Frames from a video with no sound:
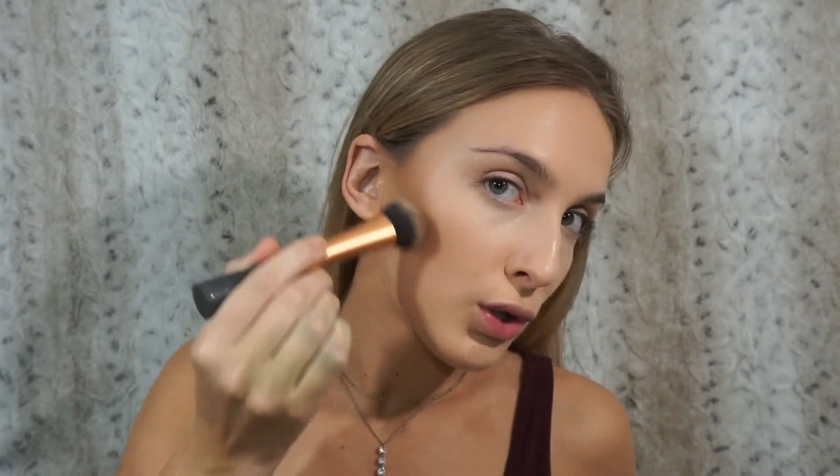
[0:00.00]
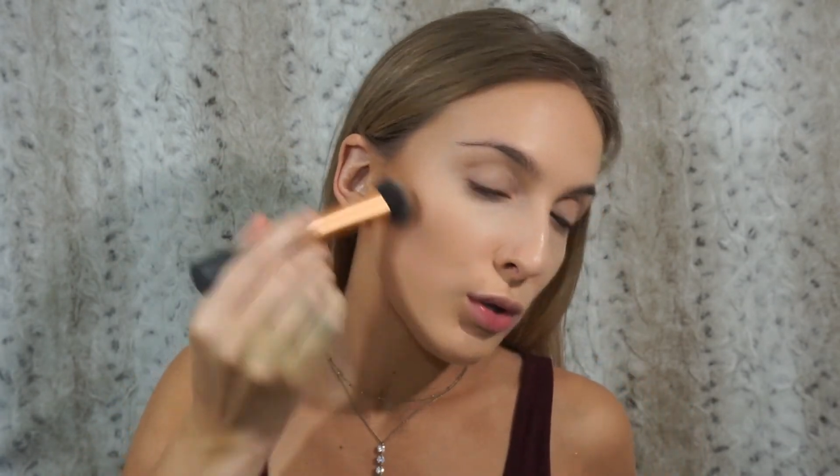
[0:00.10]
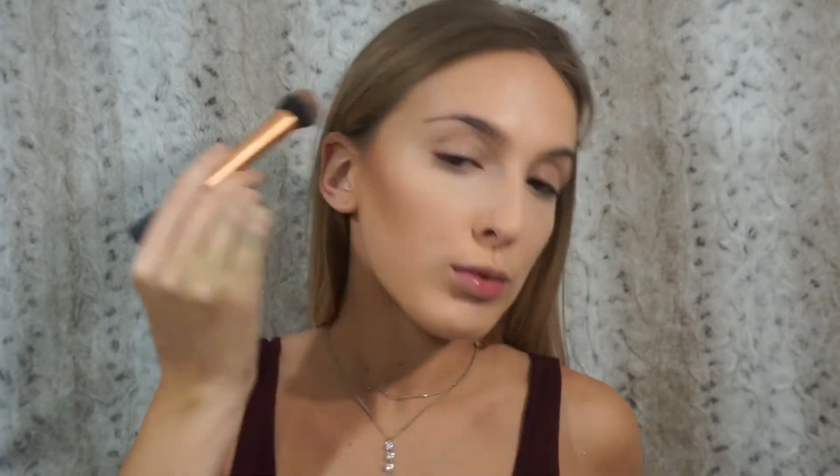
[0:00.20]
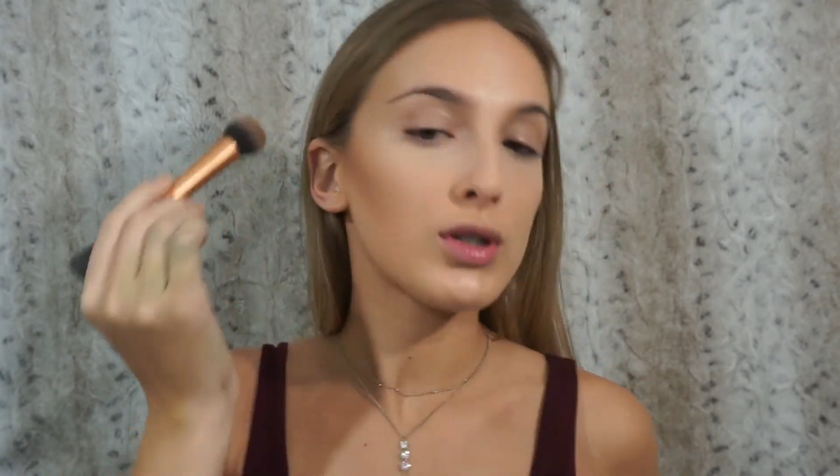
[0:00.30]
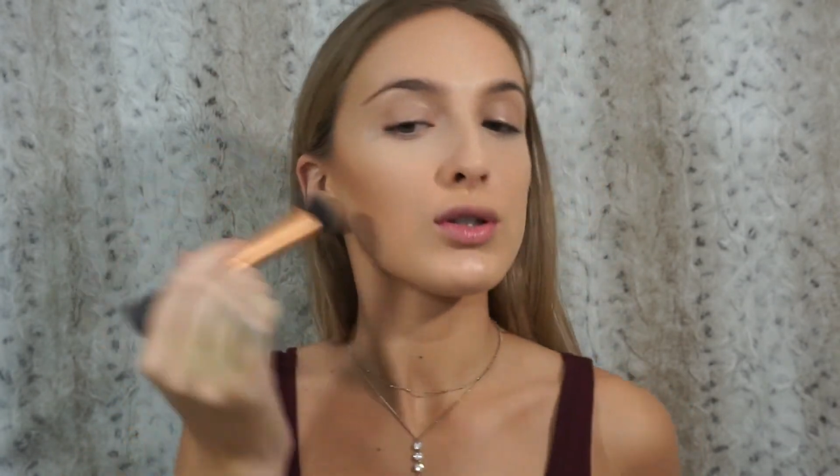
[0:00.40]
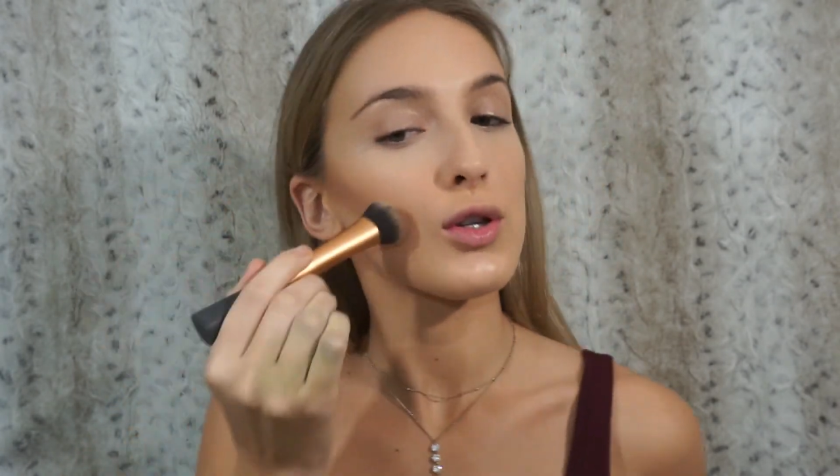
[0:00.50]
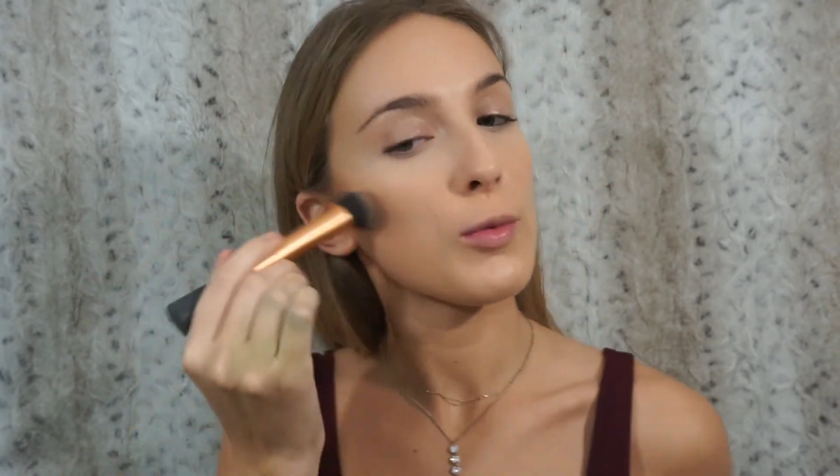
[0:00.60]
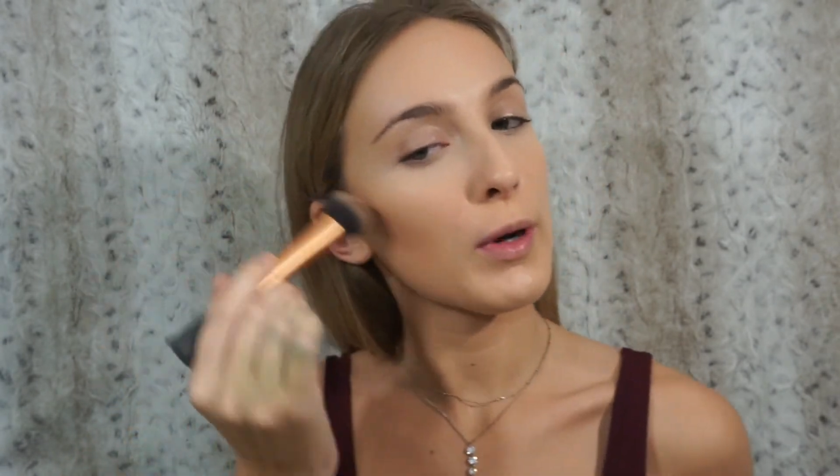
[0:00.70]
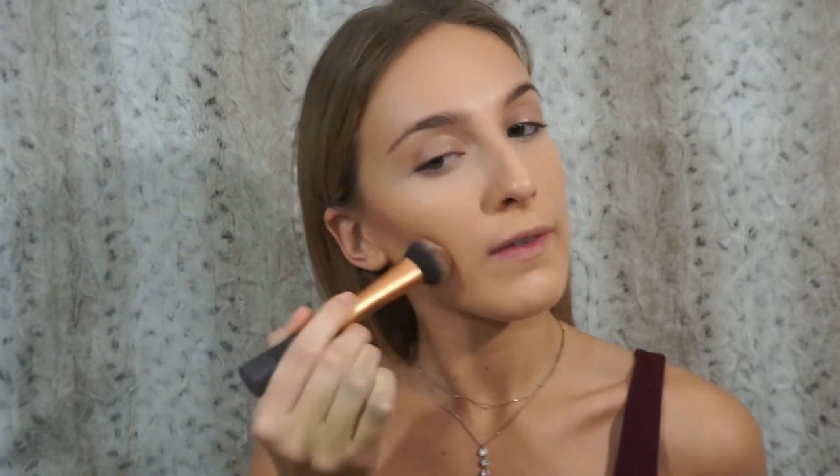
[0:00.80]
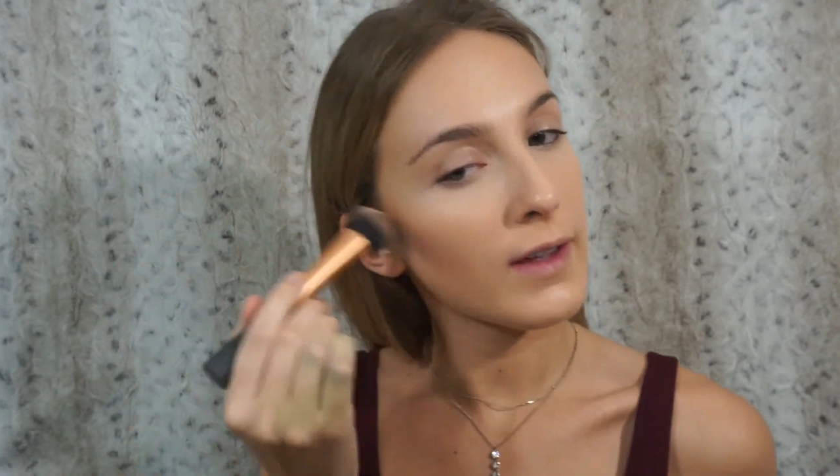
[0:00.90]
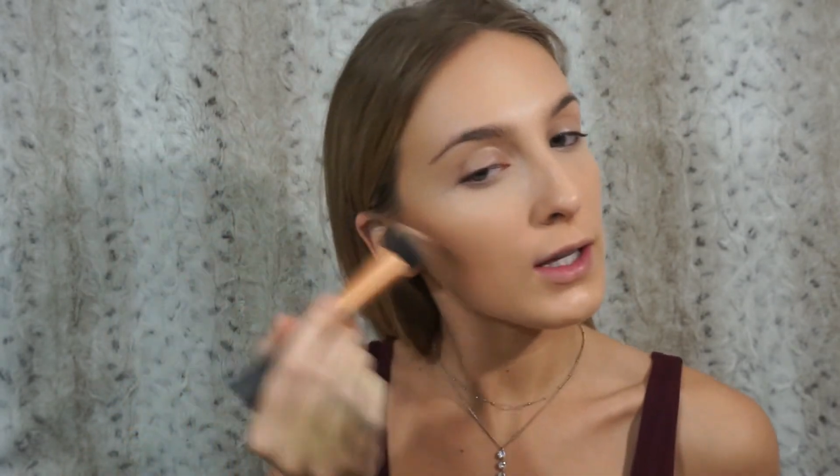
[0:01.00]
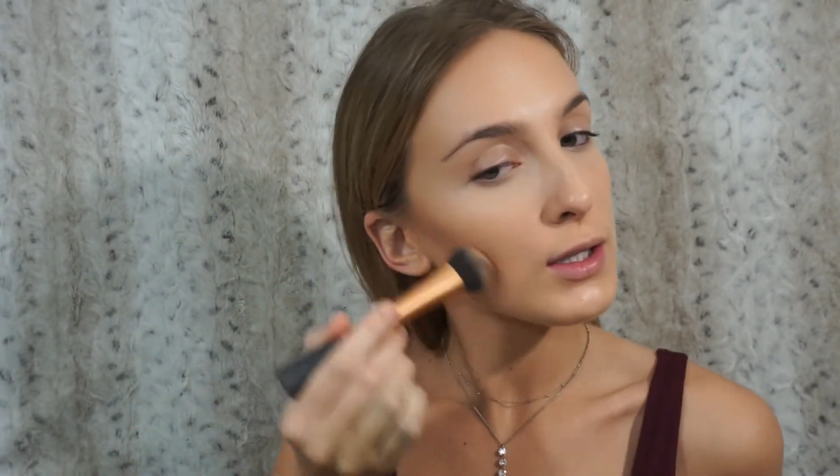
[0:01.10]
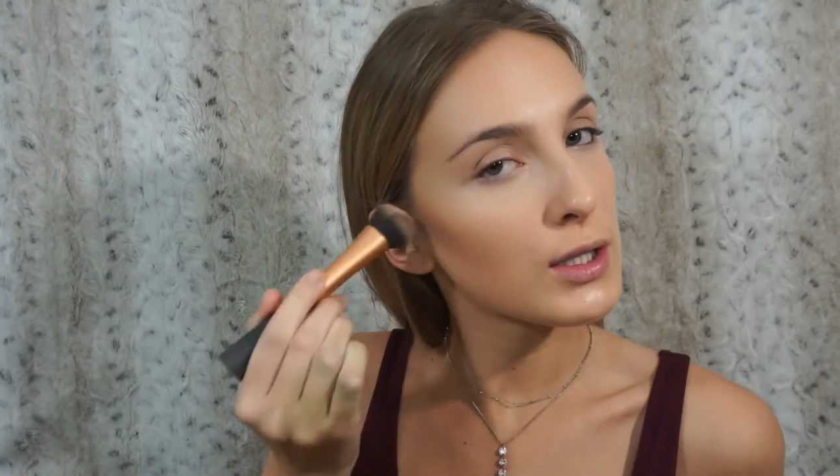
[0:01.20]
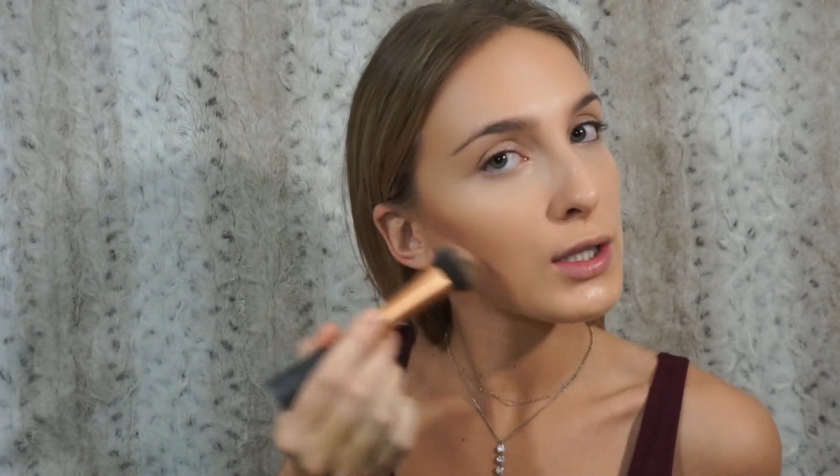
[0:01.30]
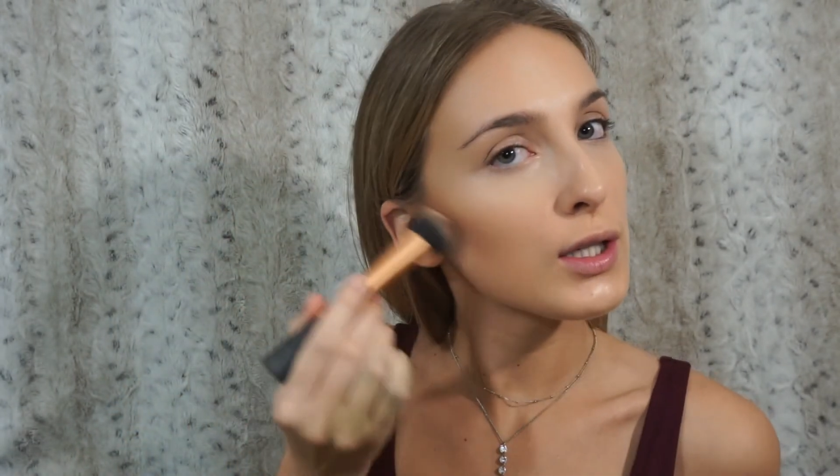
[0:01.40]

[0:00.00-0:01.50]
I'm just so perfect